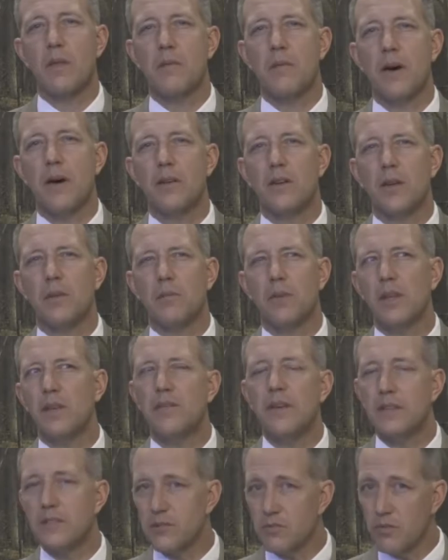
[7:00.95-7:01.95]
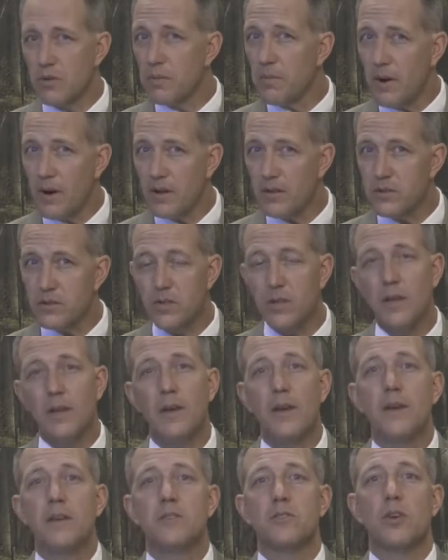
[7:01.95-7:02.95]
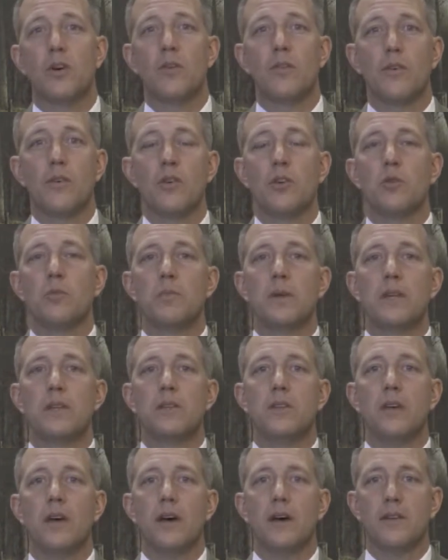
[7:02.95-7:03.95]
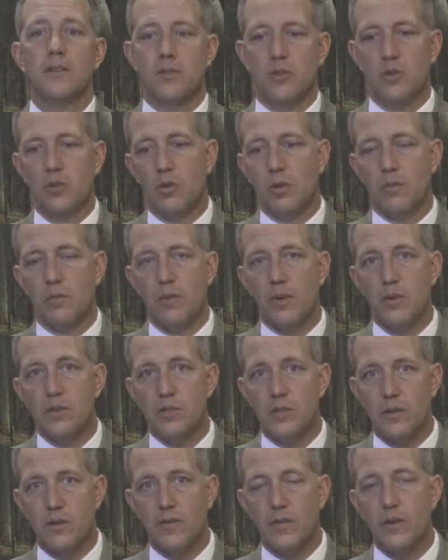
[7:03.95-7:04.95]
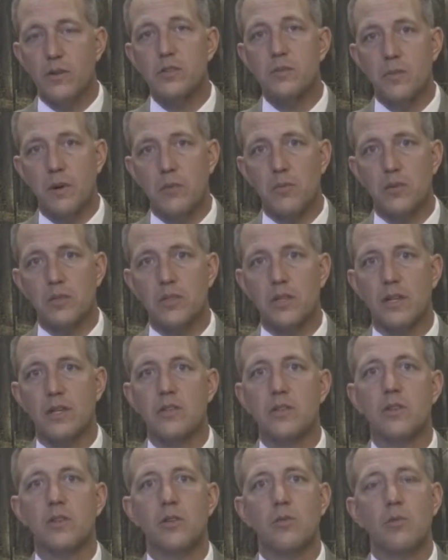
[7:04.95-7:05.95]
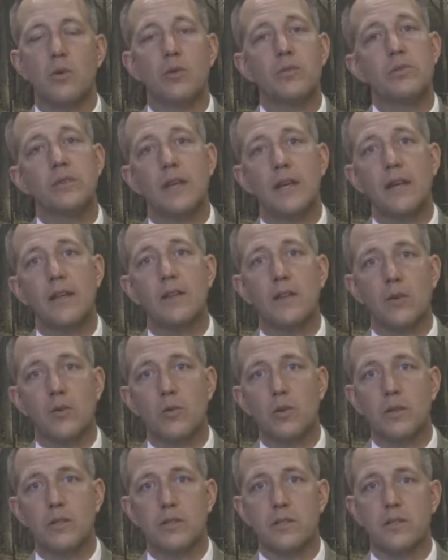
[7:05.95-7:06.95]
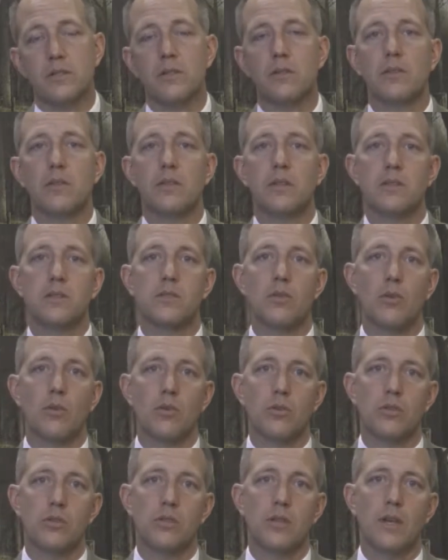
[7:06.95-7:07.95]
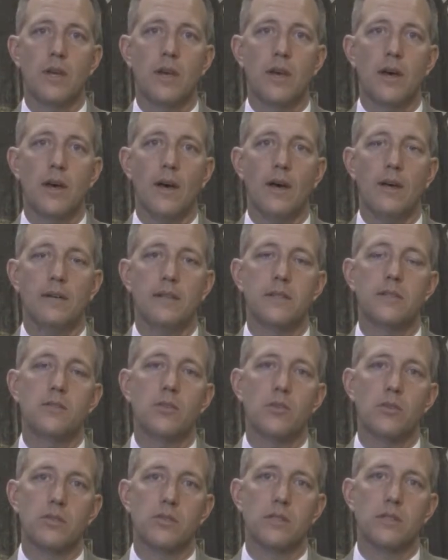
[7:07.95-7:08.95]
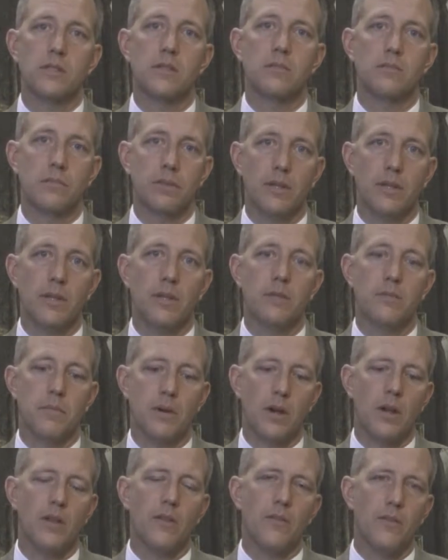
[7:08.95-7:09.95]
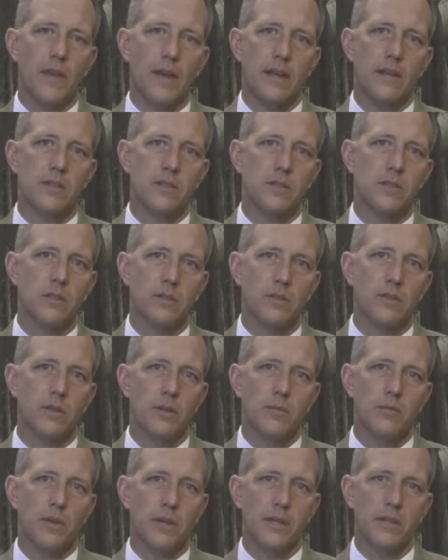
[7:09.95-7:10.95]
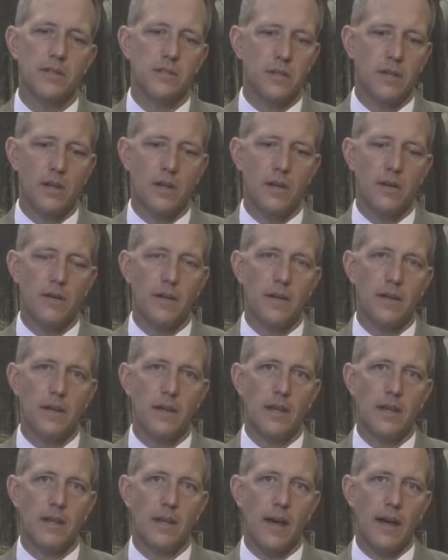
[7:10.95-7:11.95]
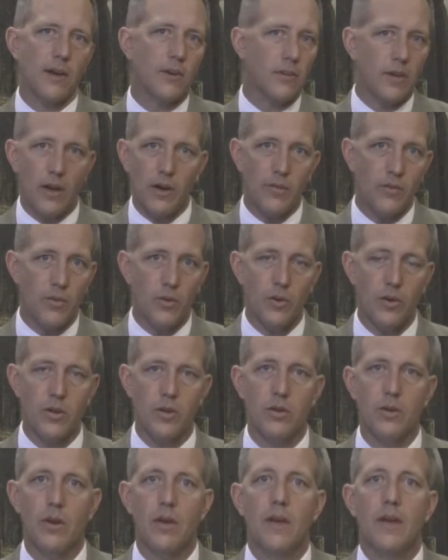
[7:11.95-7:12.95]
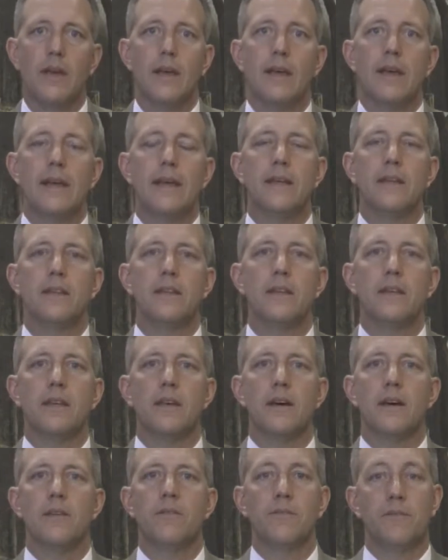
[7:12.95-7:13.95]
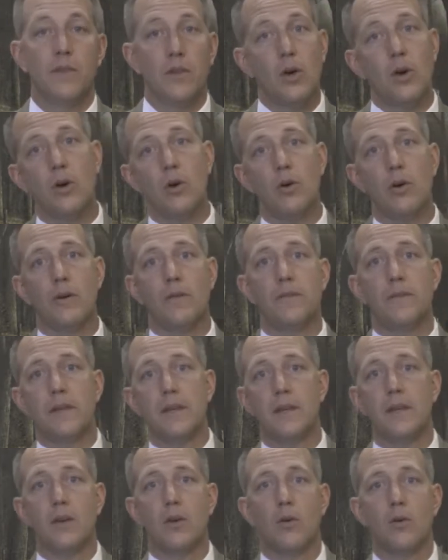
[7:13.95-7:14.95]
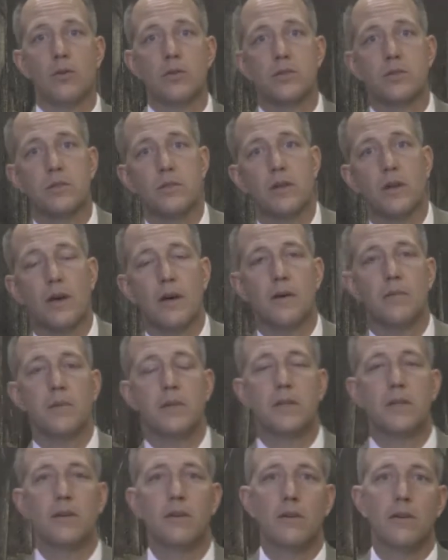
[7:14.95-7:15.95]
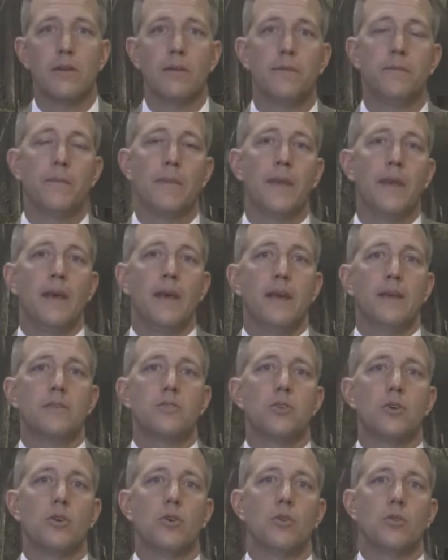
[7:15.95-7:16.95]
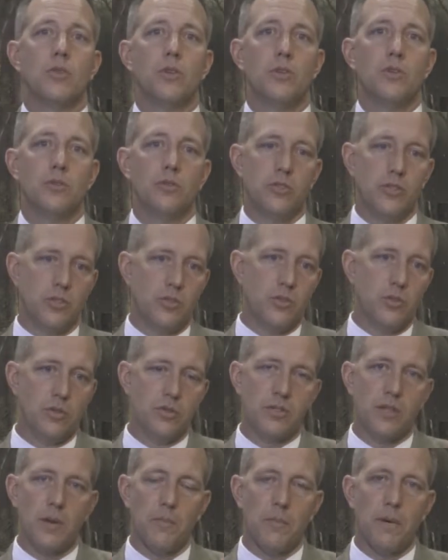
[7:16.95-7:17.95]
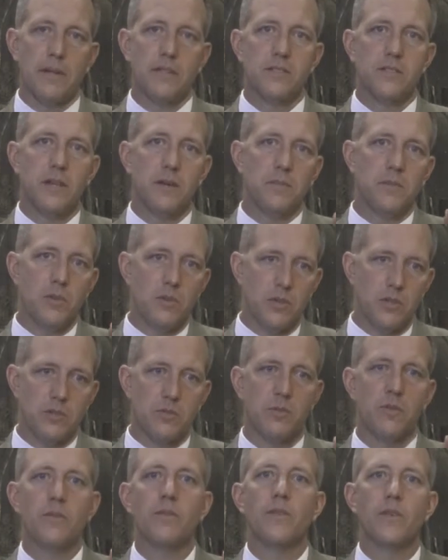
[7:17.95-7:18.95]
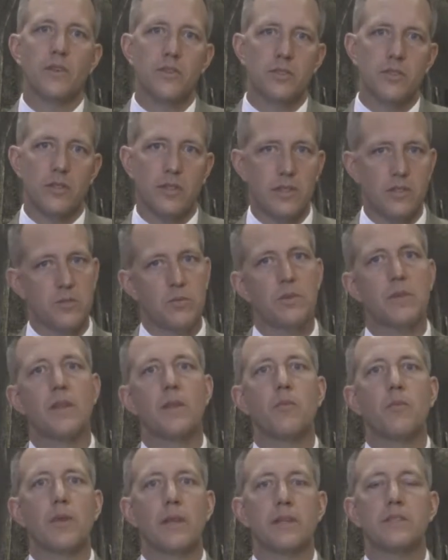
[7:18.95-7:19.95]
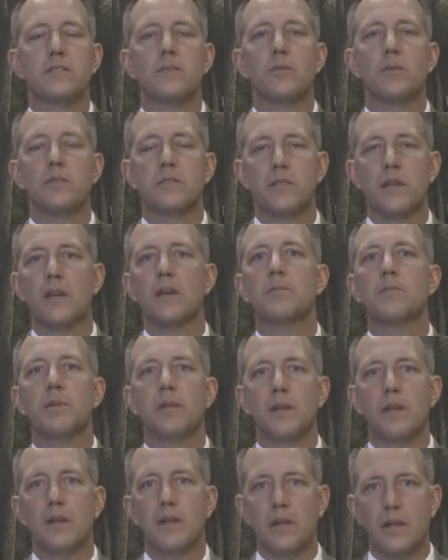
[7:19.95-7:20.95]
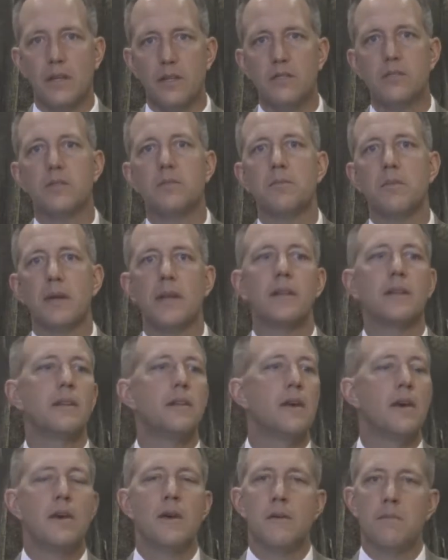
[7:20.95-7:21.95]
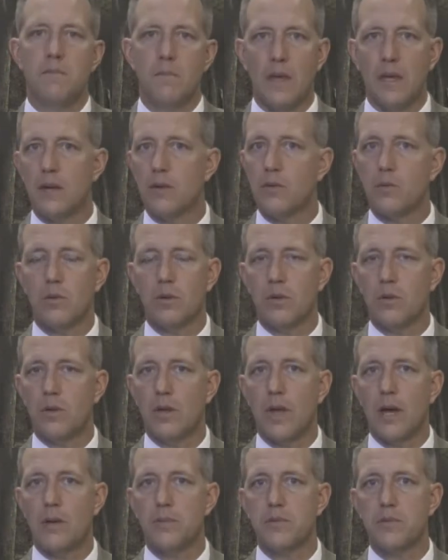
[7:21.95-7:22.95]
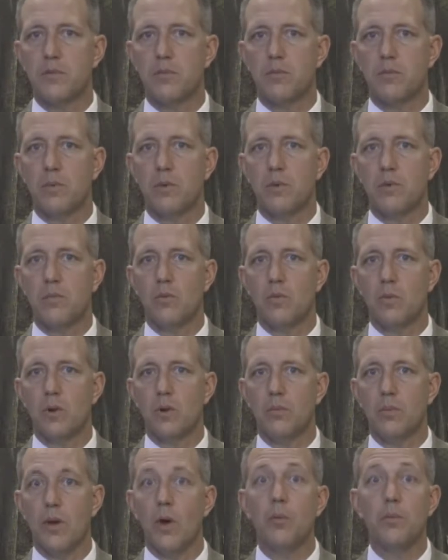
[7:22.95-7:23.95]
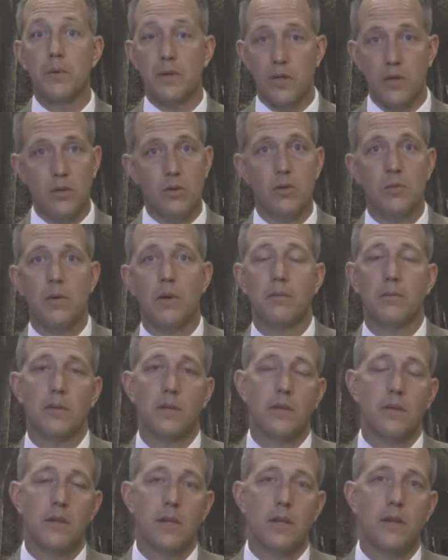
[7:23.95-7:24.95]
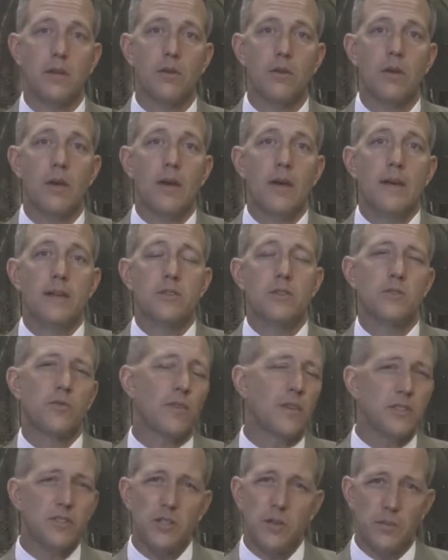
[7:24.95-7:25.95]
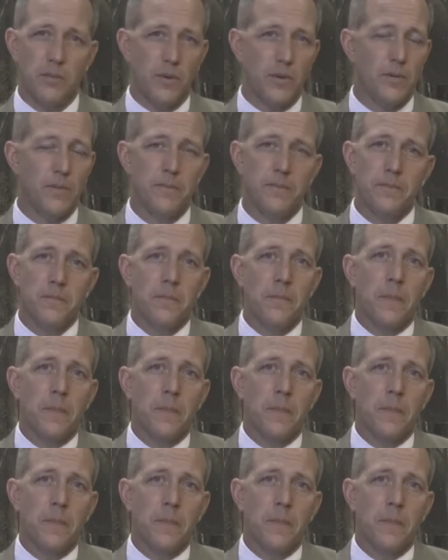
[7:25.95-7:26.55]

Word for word: the Mount, I believe, has 3 parts. So although you'll be doing verse memorization, you won't take the quiz until the discourse is completed. But all of that is clearly placed and ironed out for you in the flow of the course material. So you'll just do a step-by-step, do this one first and this one. Then once that's completed and it's submitted, then the option will be open to you to be able to continue. So it's very simple.